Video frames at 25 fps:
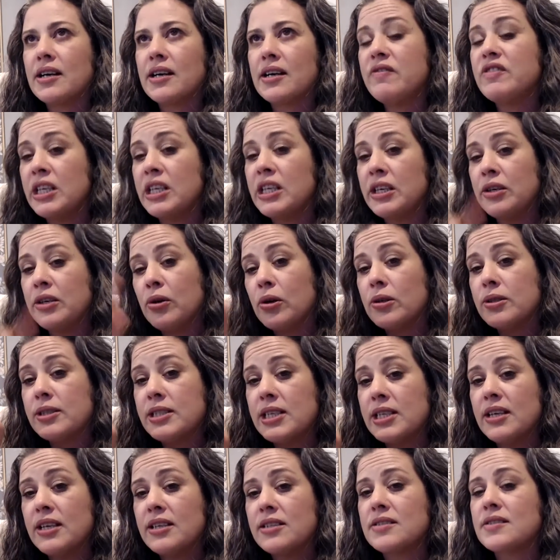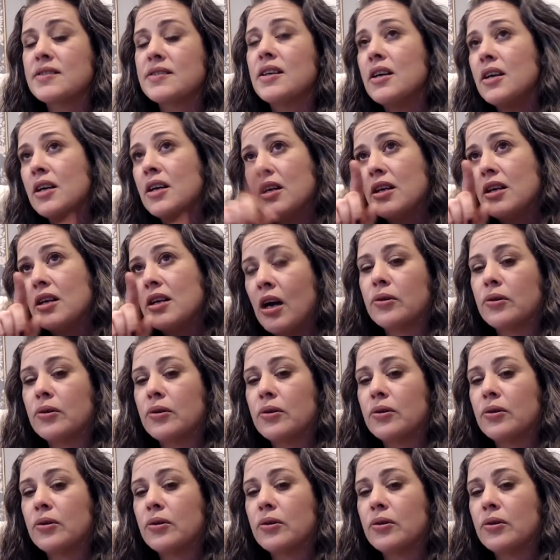We've seen her tits, not
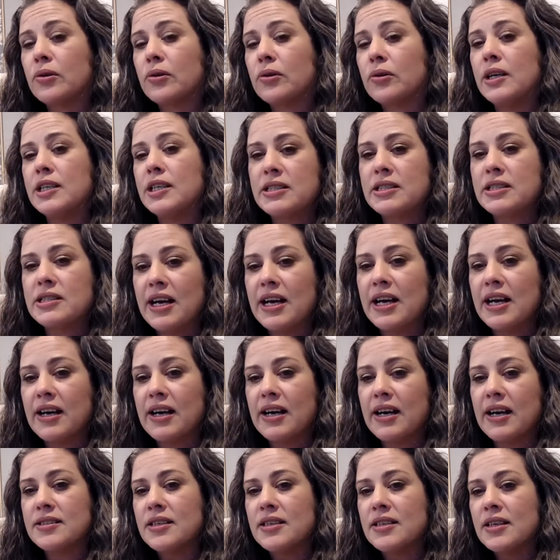her husband's taxes.